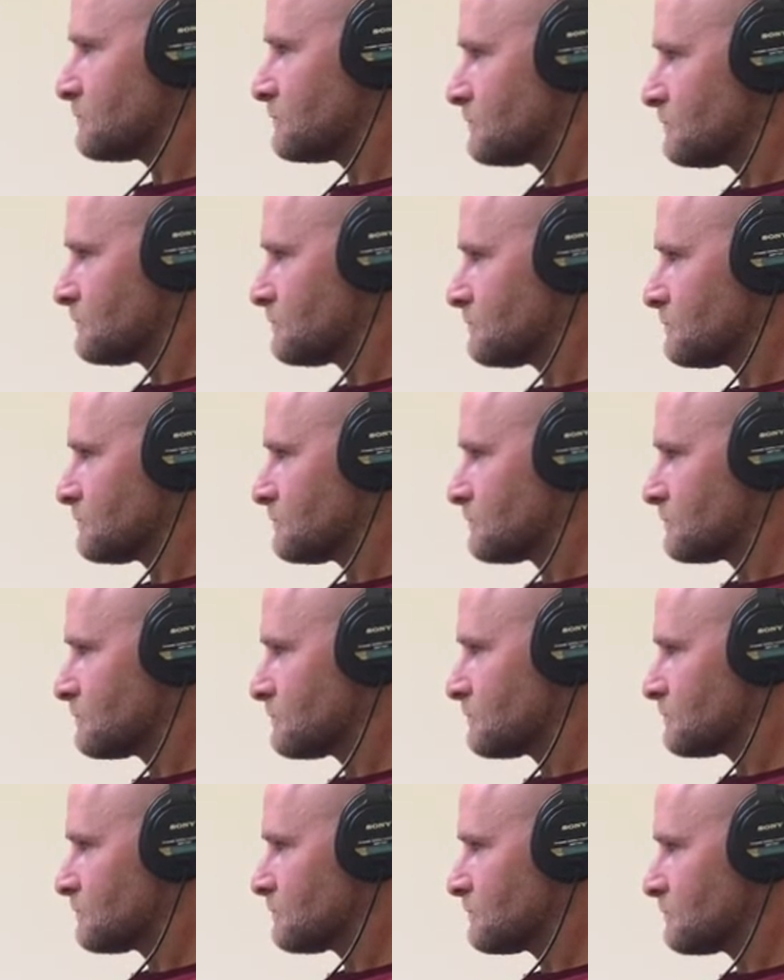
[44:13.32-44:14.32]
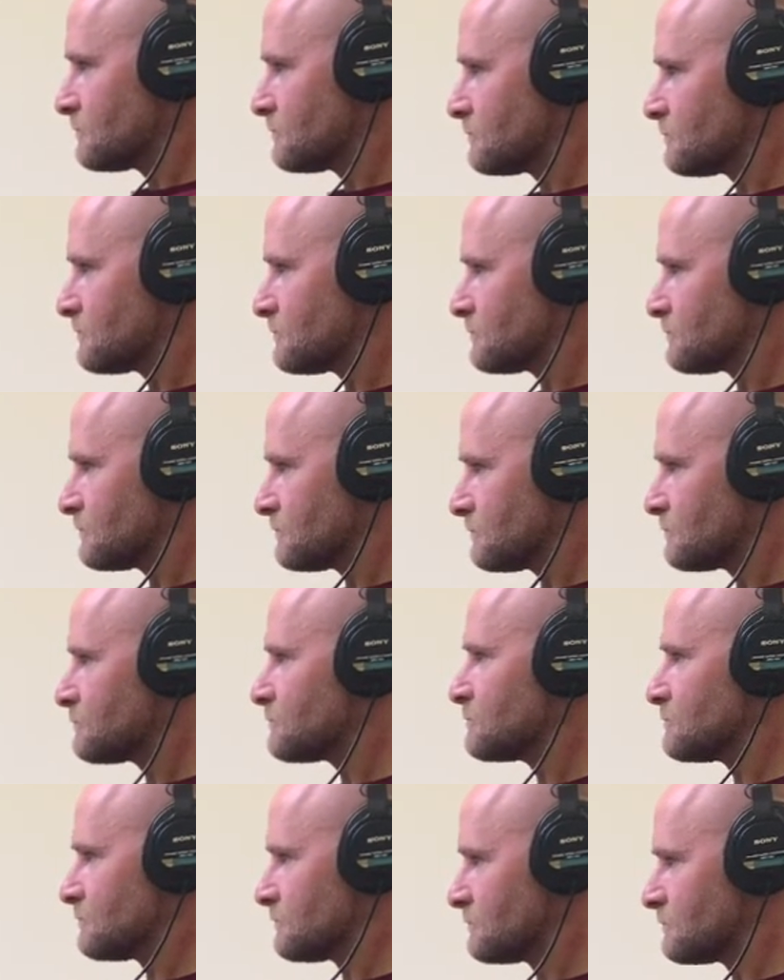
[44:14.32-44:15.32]
said, I'd rather go online,
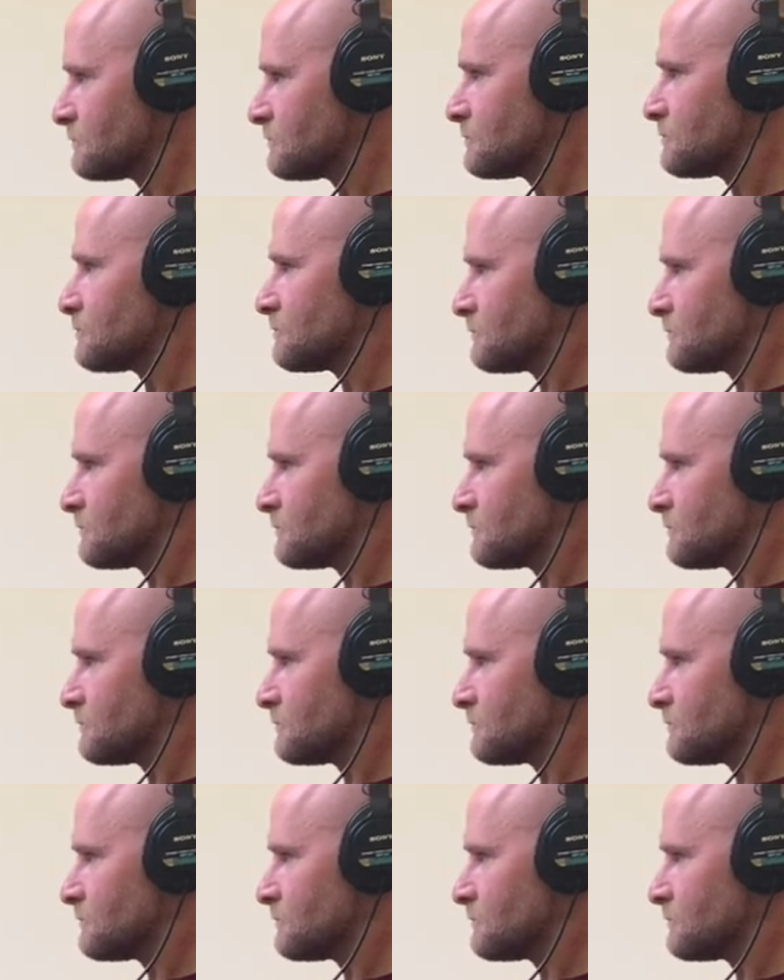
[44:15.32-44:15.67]
that sort of way.